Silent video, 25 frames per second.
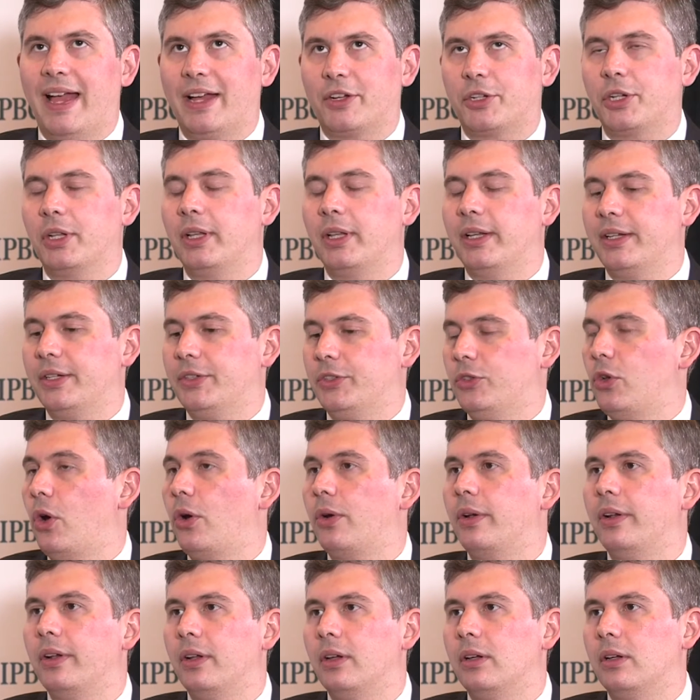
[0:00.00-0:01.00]
actually
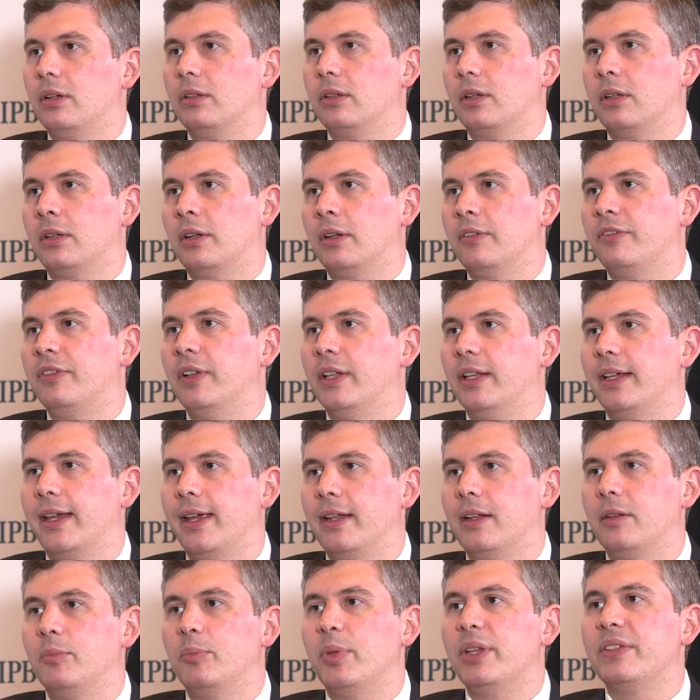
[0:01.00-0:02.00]
started an
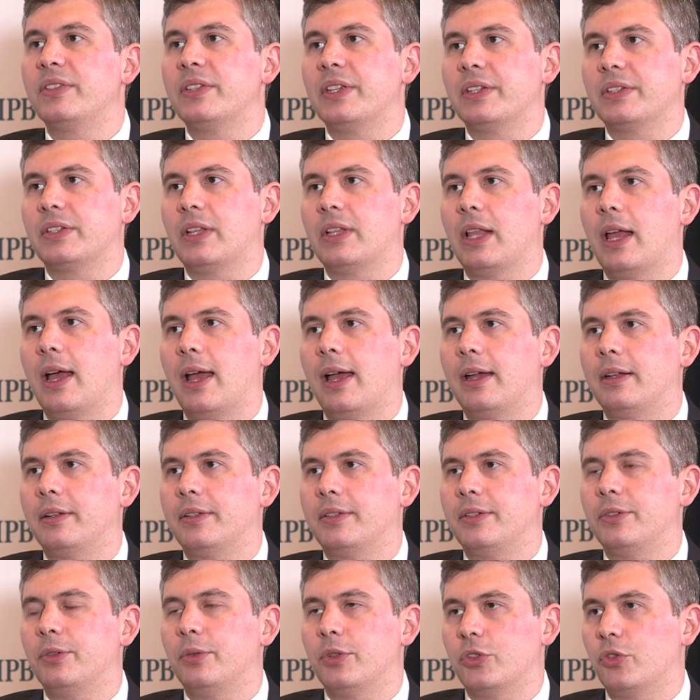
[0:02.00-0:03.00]
affiliated business
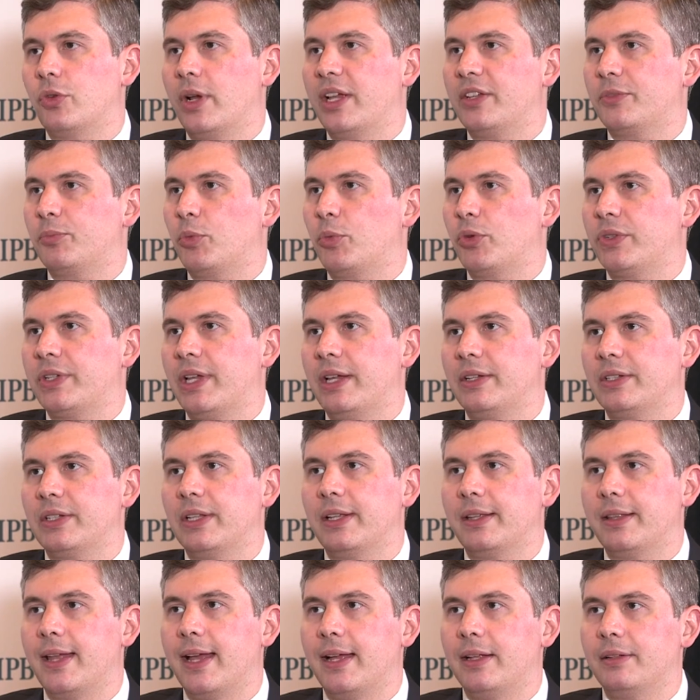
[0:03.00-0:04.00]
line to address
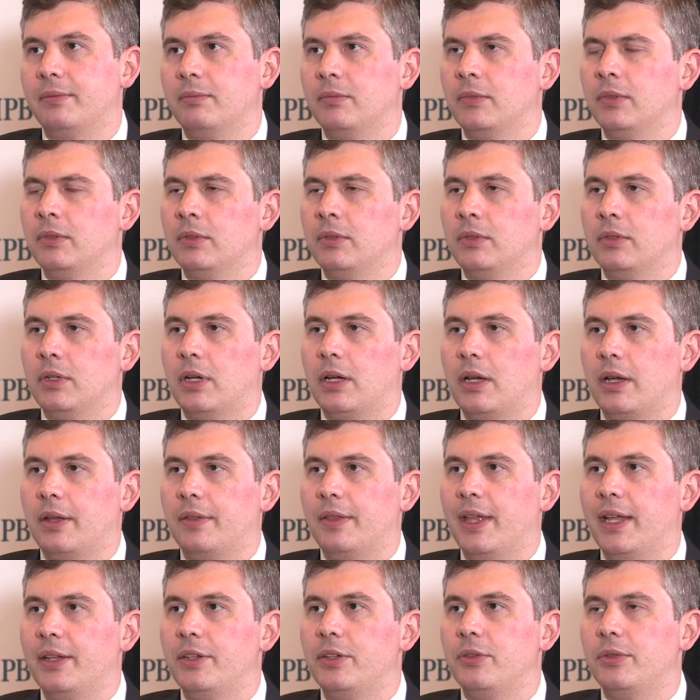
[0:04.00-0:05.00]
precisely that
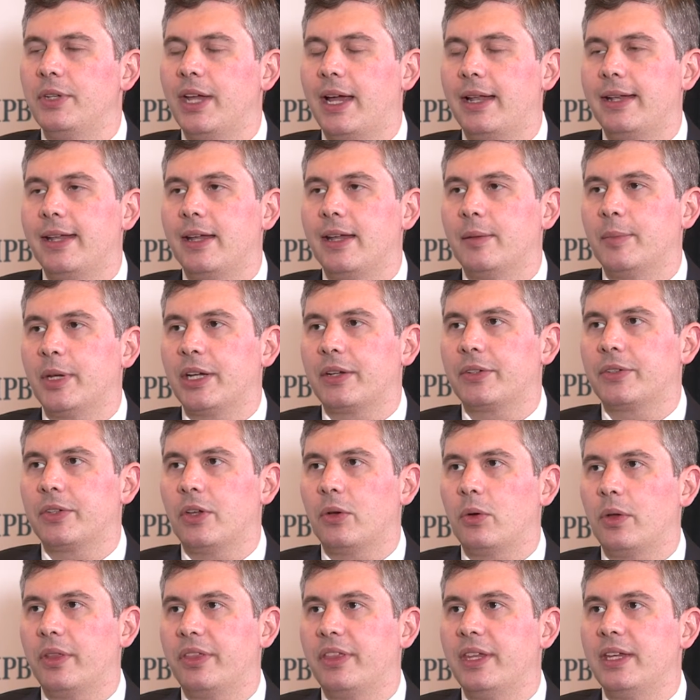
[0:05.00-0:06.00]
new dynamic.
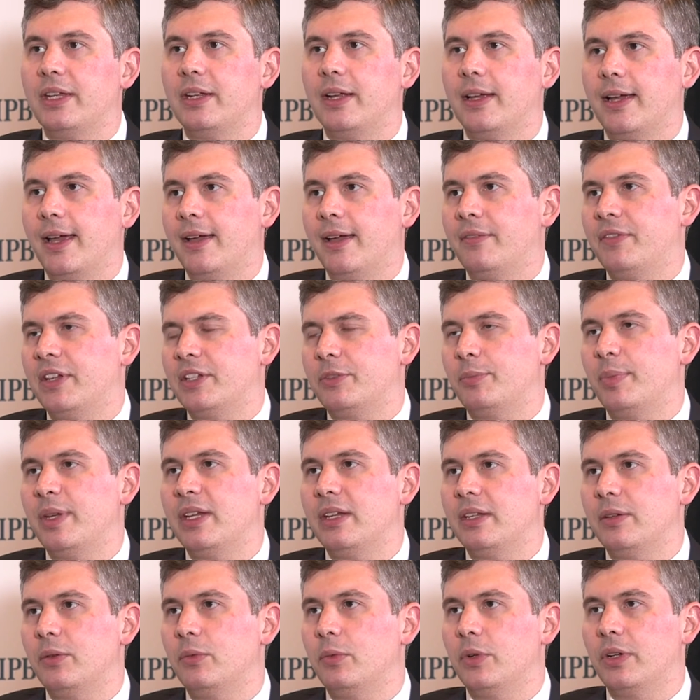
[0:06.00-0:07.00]
So Athena
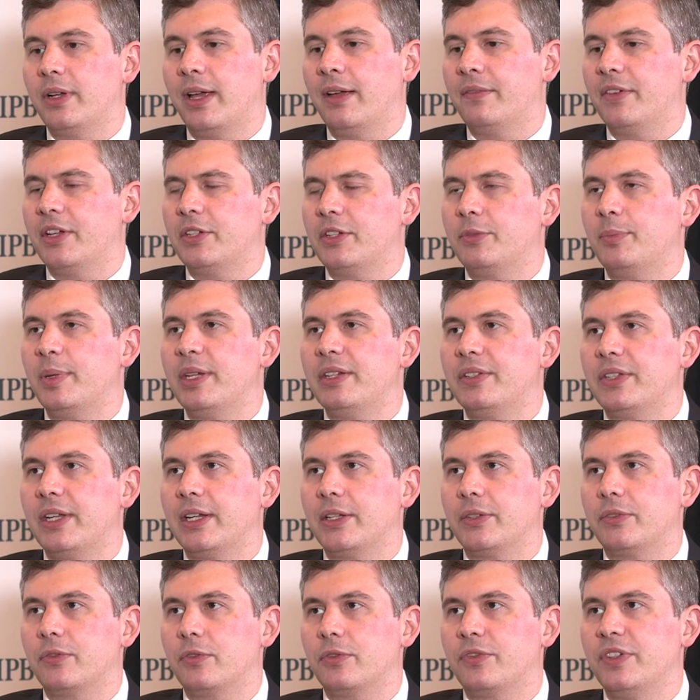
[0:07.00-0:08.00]
FSP
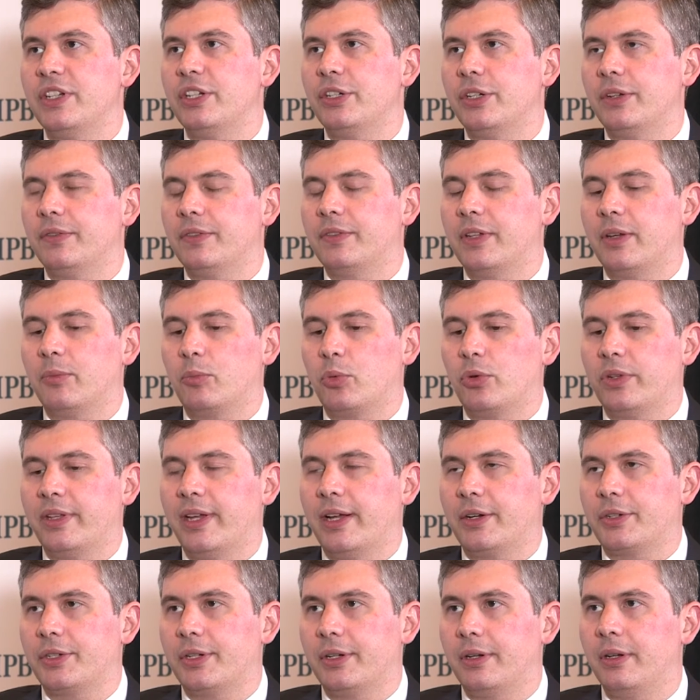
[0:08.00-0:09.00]
stands for Fee Shifting
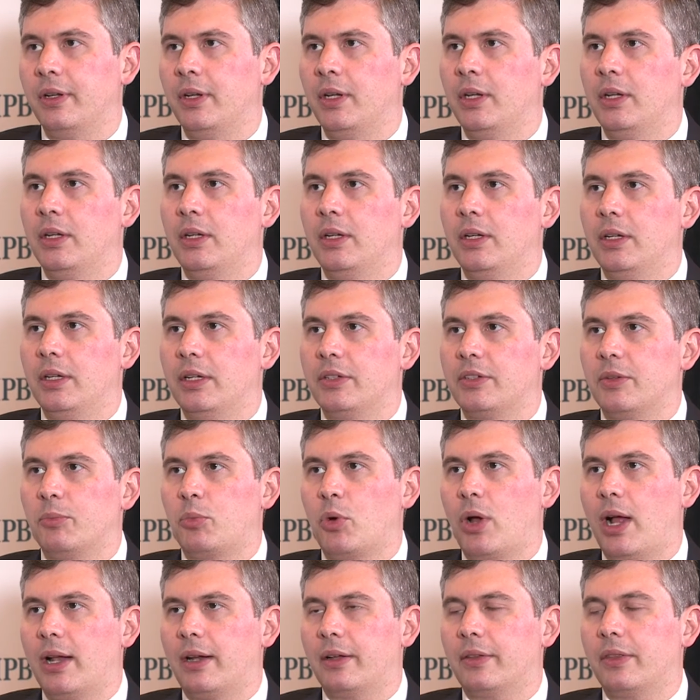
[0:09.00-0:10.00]
Protection, is a
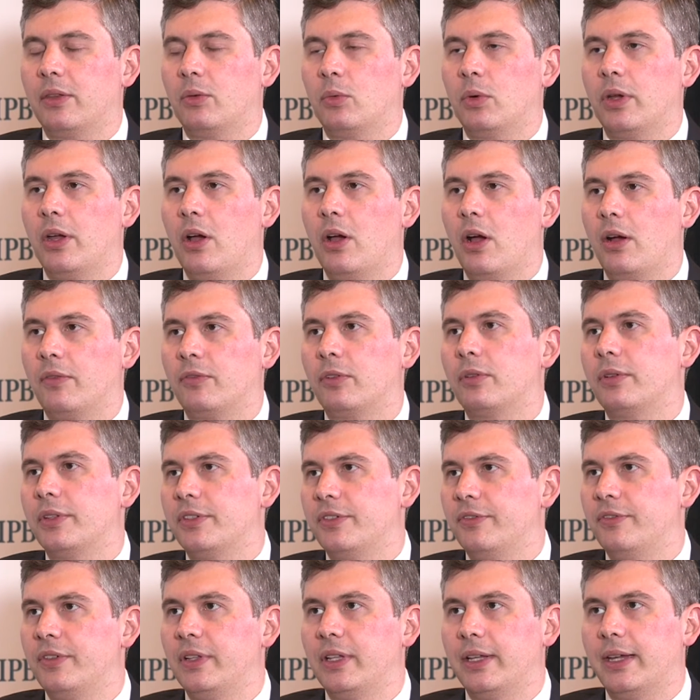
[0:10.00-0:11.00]
product that we offer.
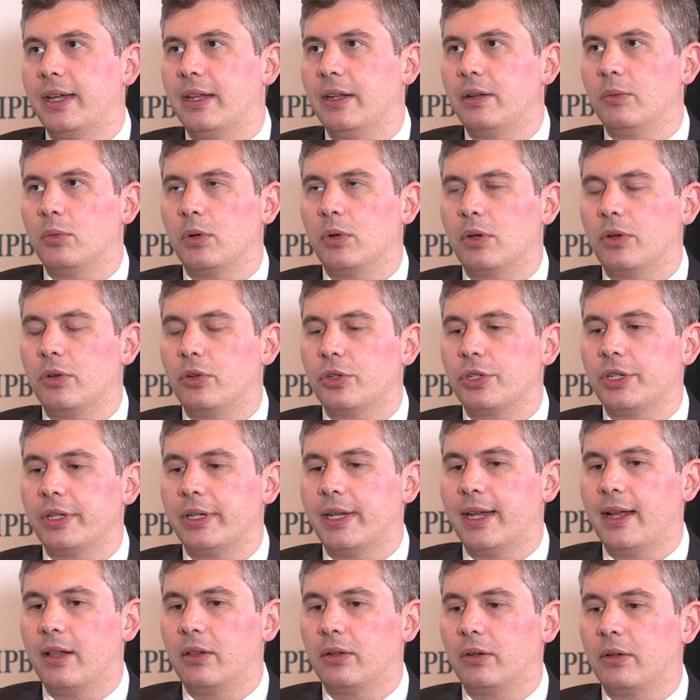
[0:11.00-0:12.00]
It's affiliated with
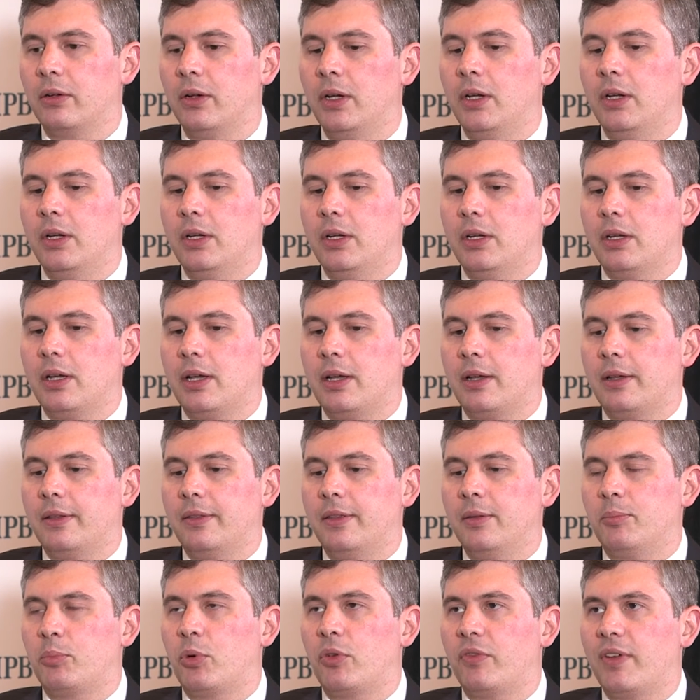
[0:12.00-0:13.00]
Gerchen Keller
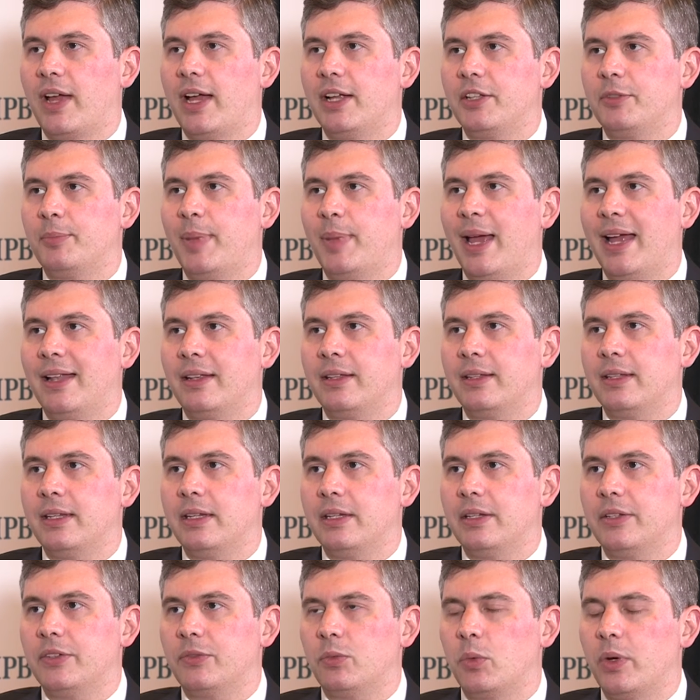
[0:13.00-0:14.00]
that provides
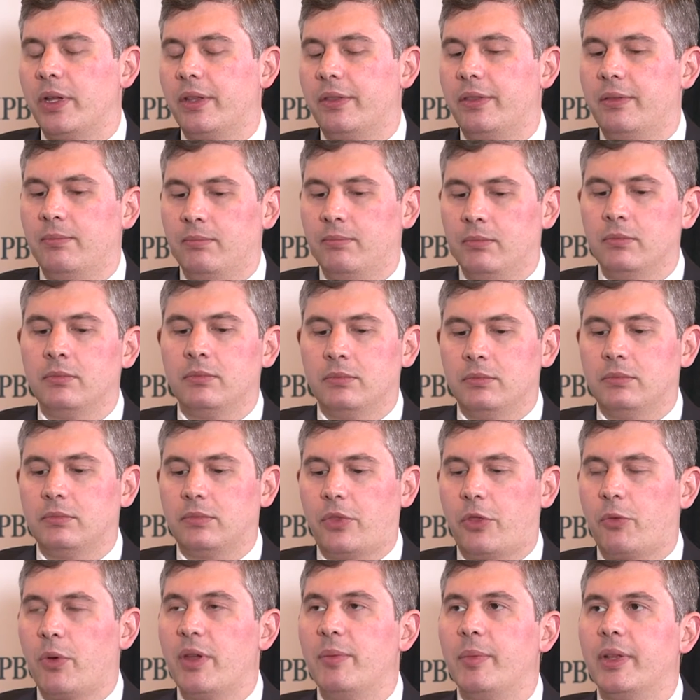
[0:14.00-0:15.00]
patentees with
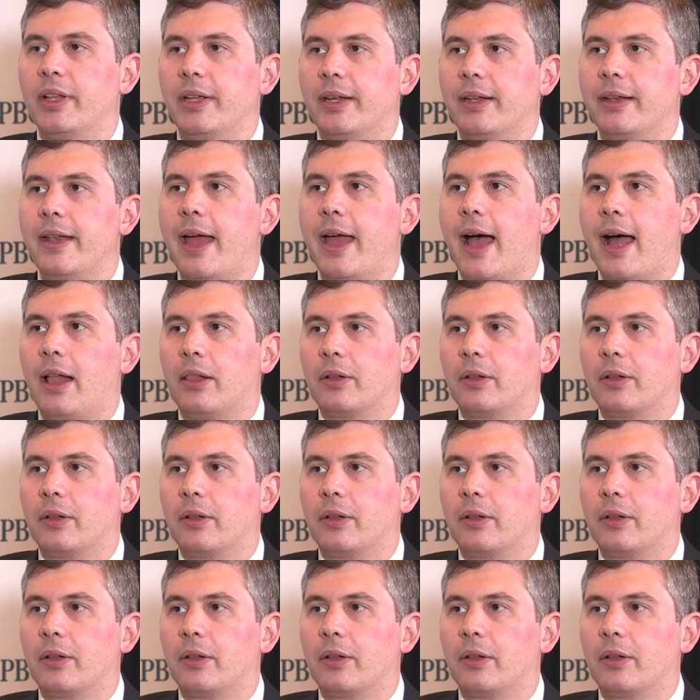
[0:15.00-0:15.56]
$3 million